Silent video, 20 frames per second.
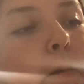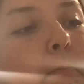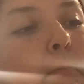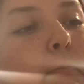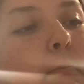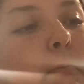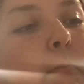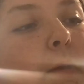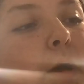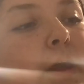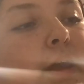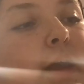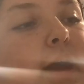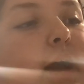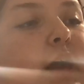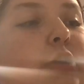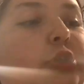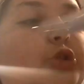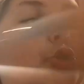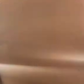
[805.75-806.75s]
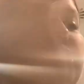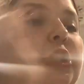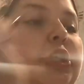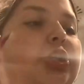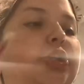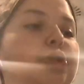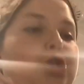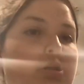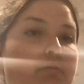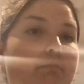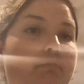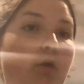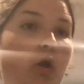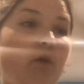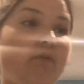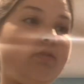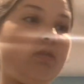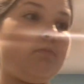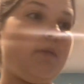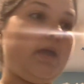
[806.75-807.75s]
might actually chip off
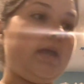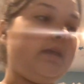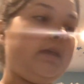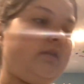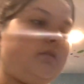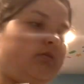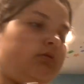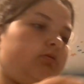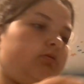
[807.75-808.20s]
the paint